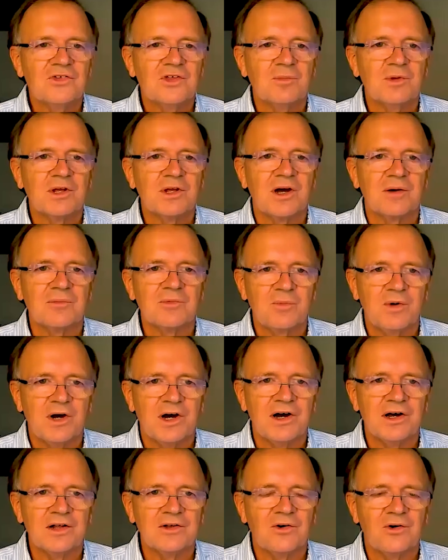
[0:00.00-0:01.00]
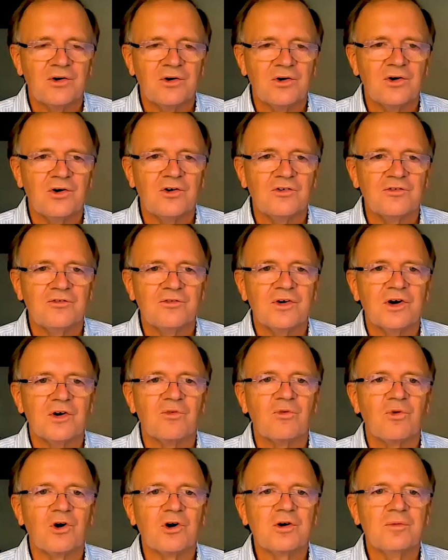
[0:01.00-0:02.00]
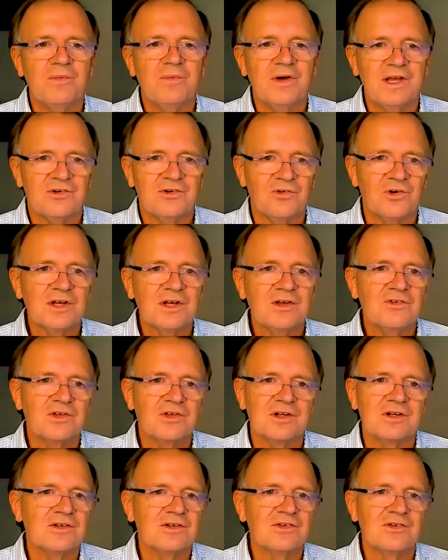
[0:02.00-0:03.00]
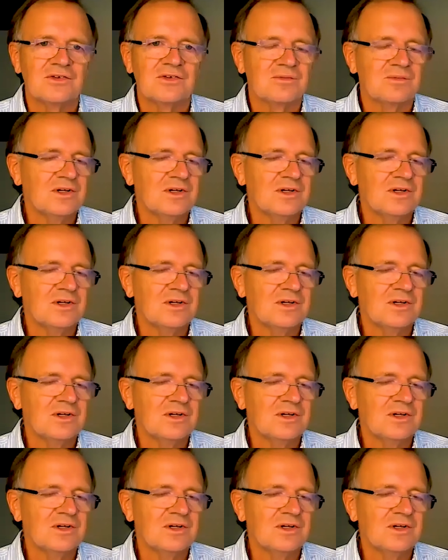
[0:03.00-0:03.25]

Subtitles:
it becomes part of a rock matrix and is